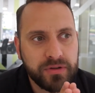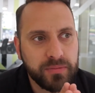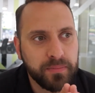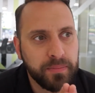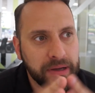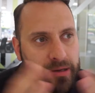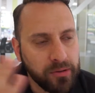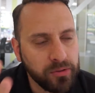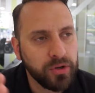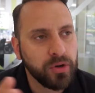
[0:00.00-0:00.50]

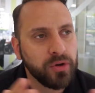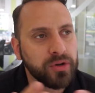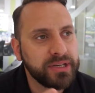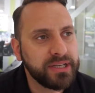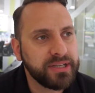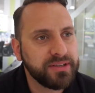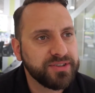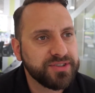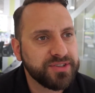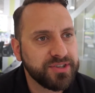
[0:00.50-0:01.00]
build
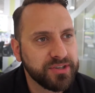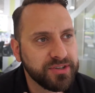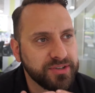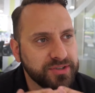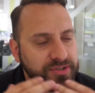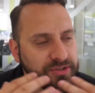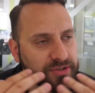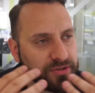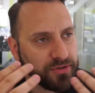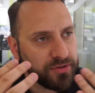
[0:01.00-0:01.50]

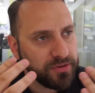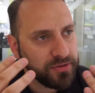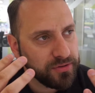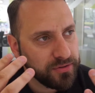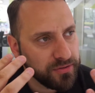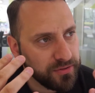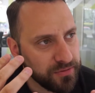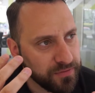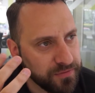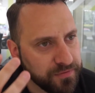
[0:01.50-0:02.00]
audiences,
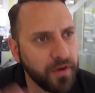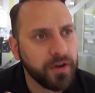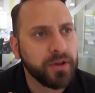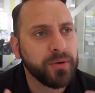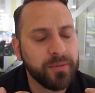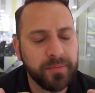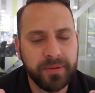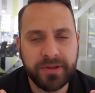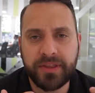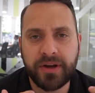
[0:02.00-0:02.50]

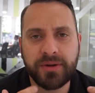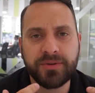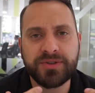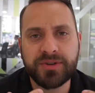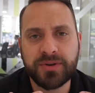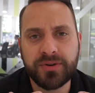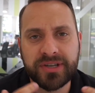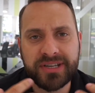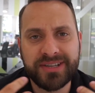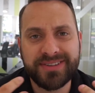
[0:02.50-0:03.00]
follow up with those
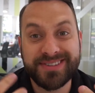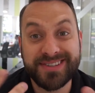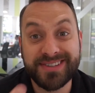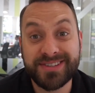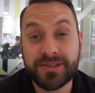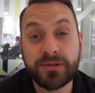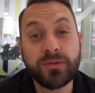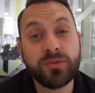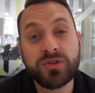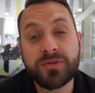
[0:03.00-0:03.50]

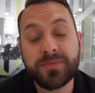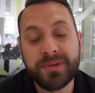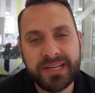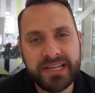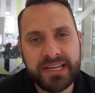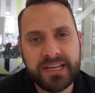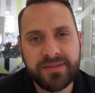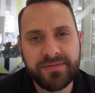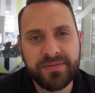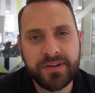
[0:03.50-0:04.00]
audiences, and
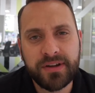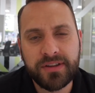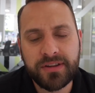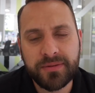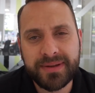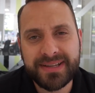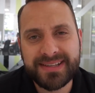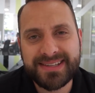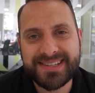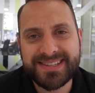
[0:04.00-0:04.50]
ultimately convert
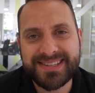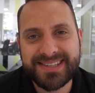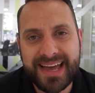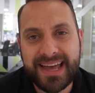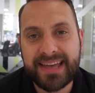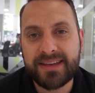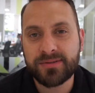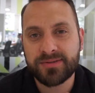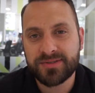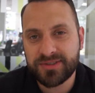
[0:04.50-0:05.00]
them into
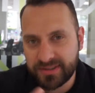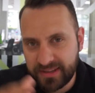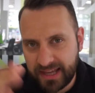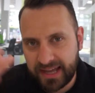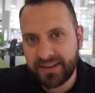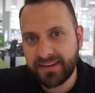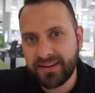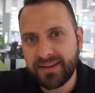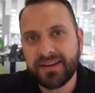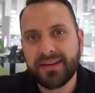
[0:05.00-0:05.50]
sales, and
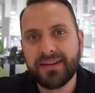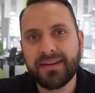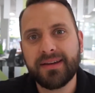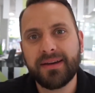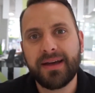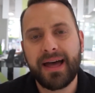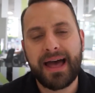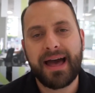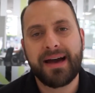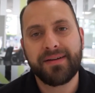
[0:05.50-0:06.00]
then
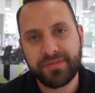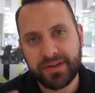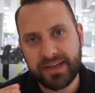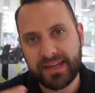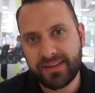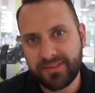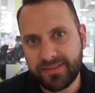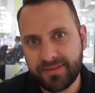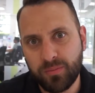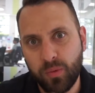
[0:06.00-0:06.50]

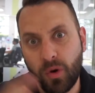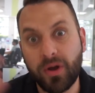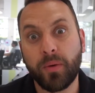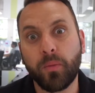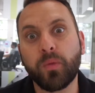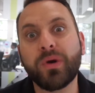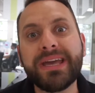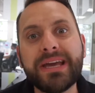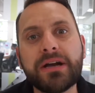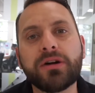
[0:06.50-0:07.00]
having
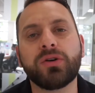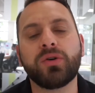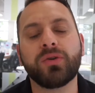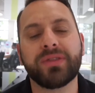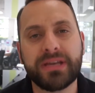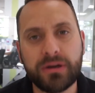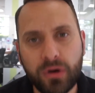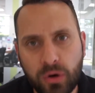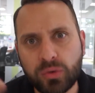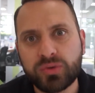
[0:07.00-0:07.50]
what we call
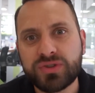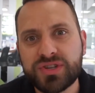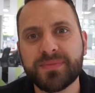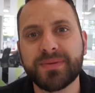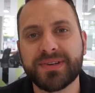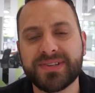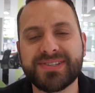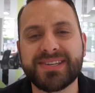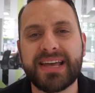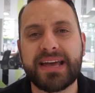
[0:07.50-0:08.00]
the
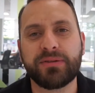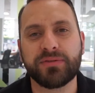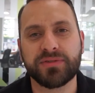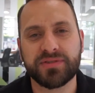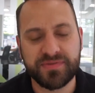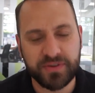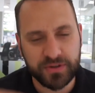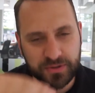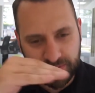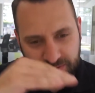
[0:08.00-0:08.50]
ultimate
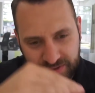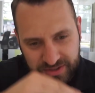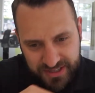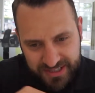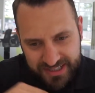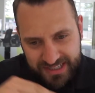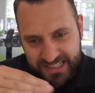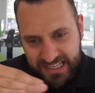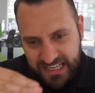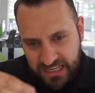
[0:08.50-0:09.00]
sales funnels
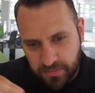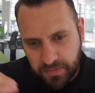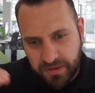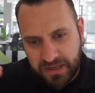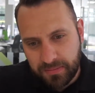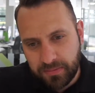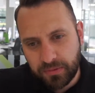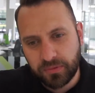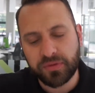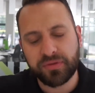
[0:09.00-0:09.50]
that lead
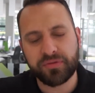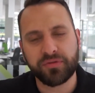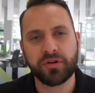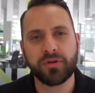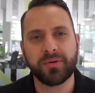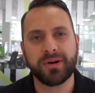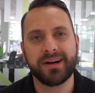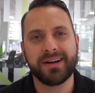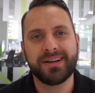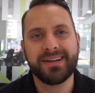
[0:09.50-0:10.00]
people
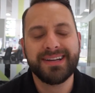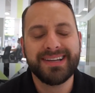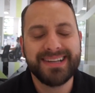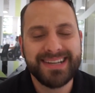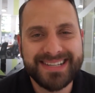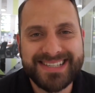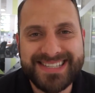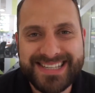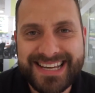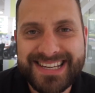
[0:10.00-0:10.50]
through a
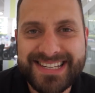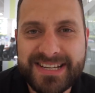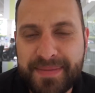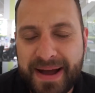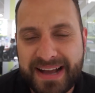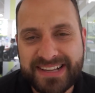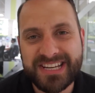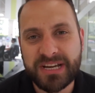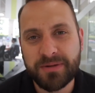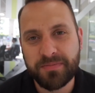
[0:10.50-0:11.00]

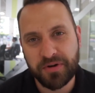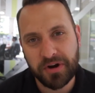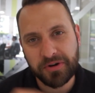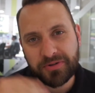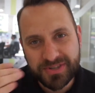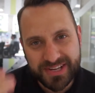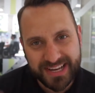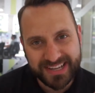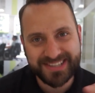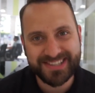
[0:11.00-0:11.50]
systematic
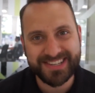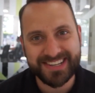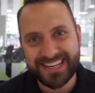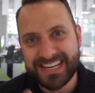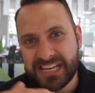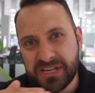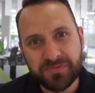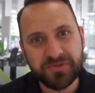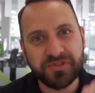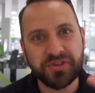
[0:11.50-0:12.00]
process to
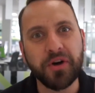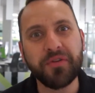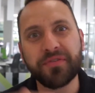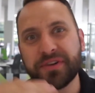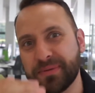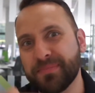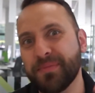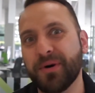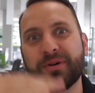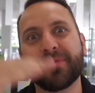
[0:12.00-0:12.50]
keep
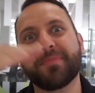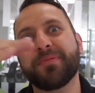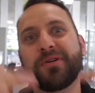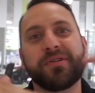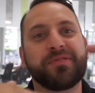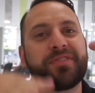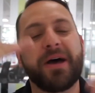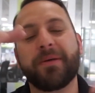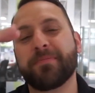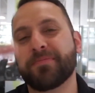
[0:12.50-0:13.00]
solving more and more
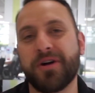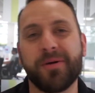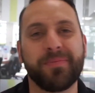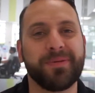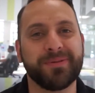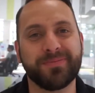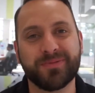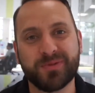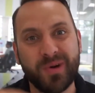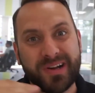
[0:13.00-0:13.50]
of their
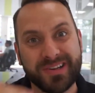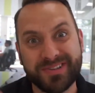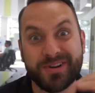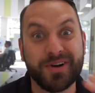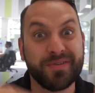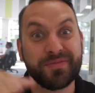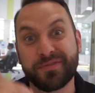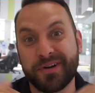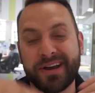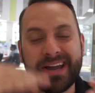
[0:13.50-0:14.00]
problems whilst
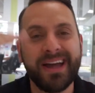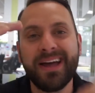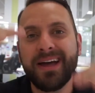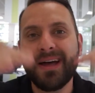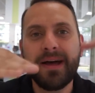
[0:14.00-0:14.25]
offering